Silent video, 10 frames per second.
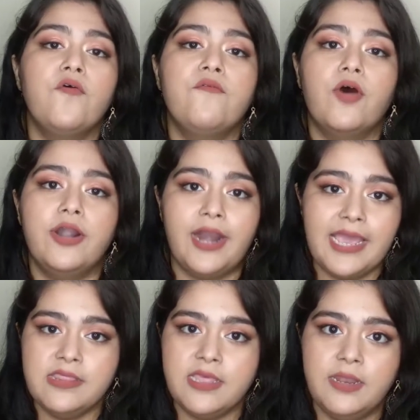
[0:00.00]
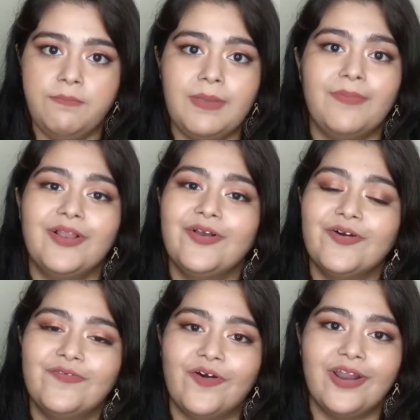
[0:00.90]
For dry skin people,
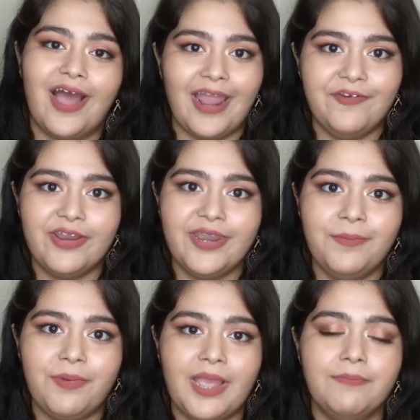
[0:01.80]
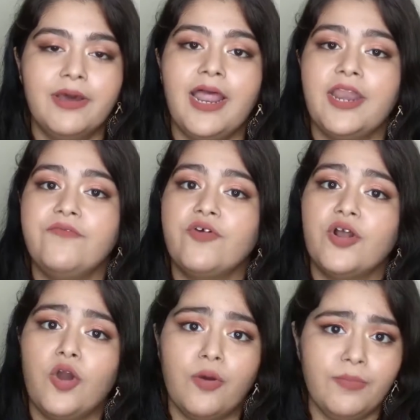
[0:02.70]
go for a hydrating primer, and if you're
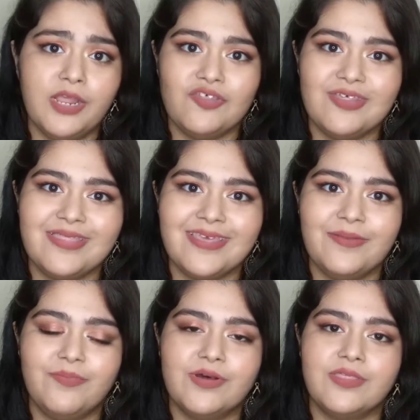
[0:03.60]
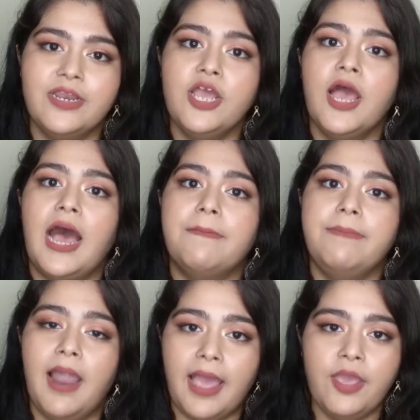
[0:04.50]
a combination skin person,
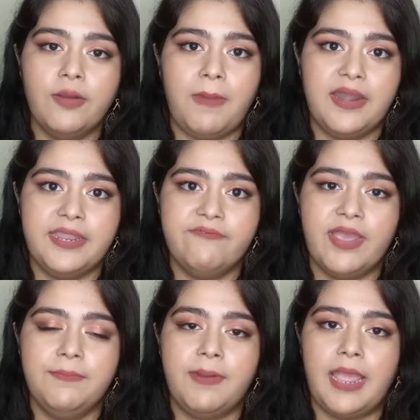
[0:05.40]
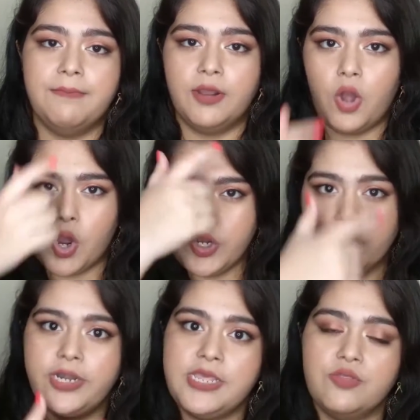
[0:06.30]
apply a mattifying primer on
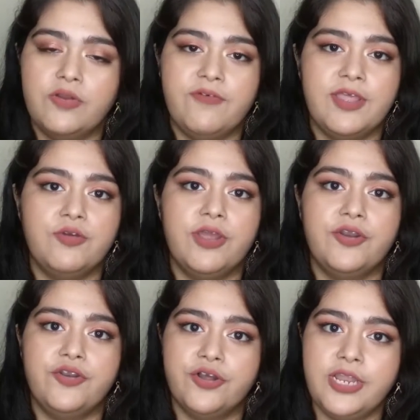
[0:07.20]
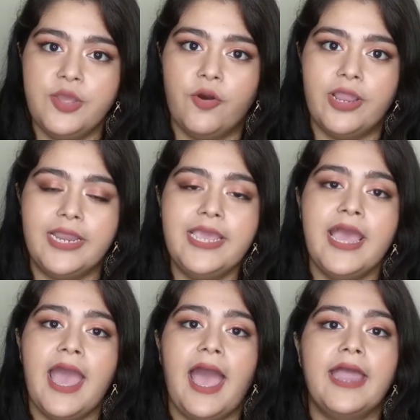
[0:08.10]
your T-zone where you get really oily,
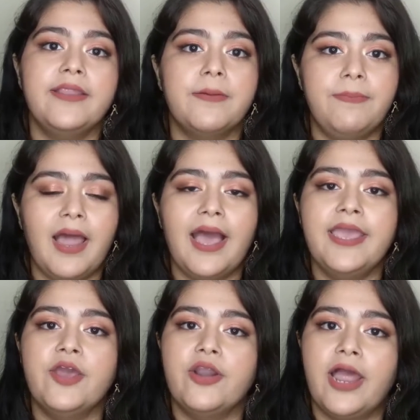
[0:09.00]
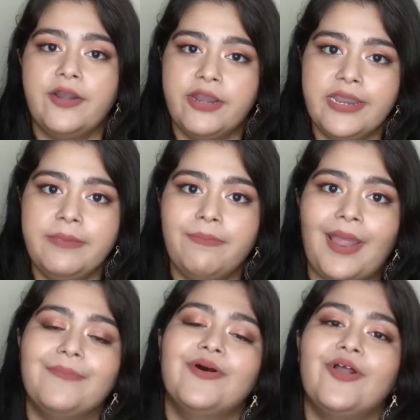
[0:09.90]
and apply your hydrating
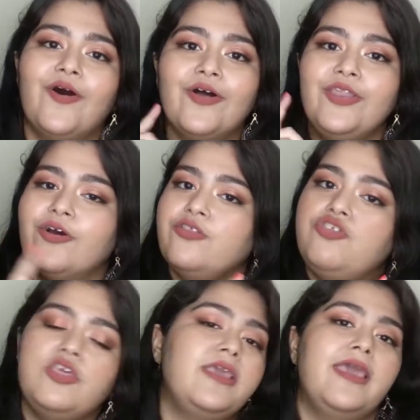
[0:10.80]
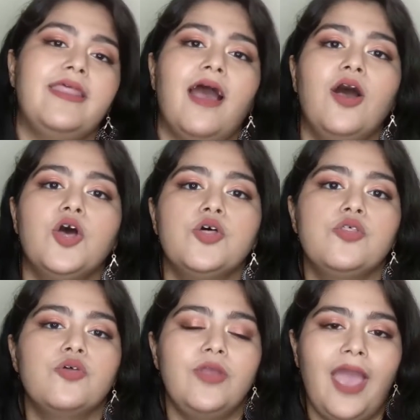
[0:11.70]
primer on your cheek area.
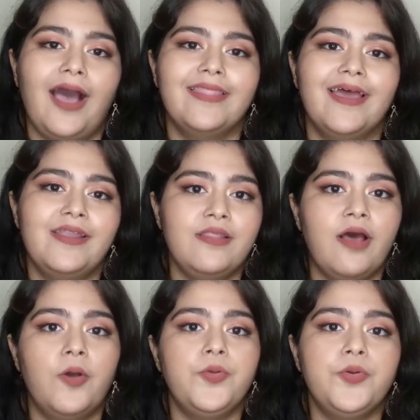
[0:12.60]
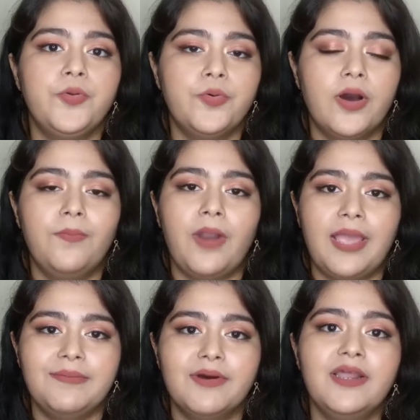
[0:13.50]
So yeah, that's how you do a
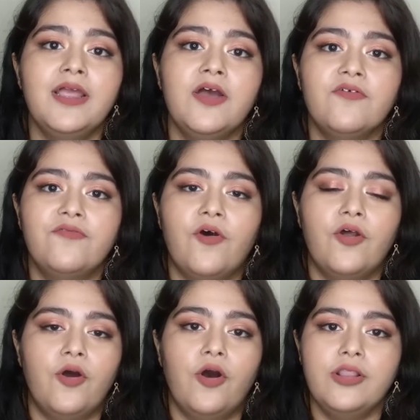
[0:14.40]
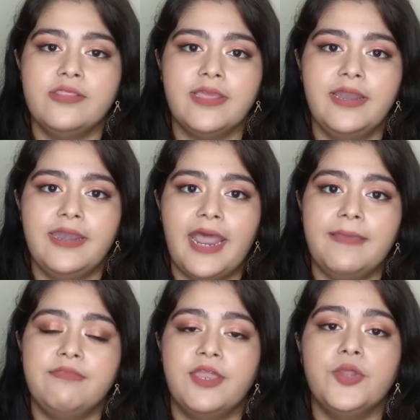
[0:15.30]
primer for all skin
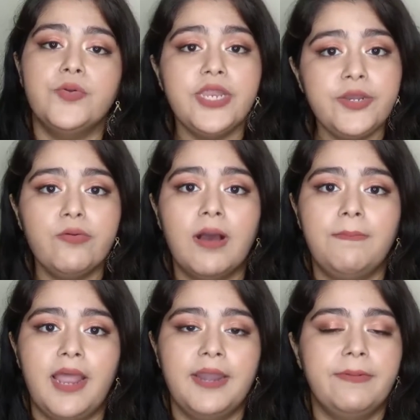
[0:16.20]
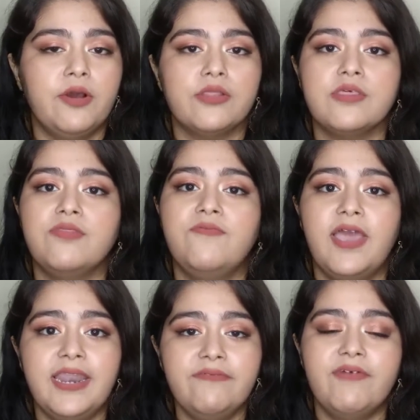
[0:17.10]
types, and you need to apply it because it's
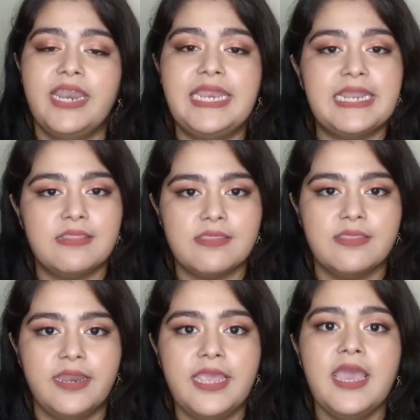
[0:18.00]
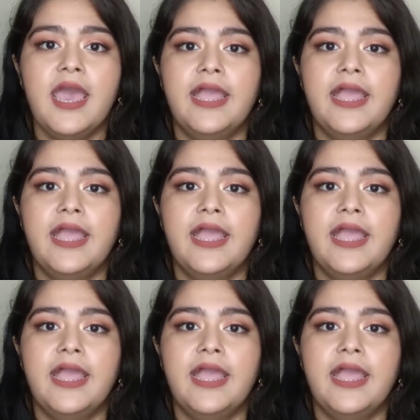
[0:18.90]
very necessary.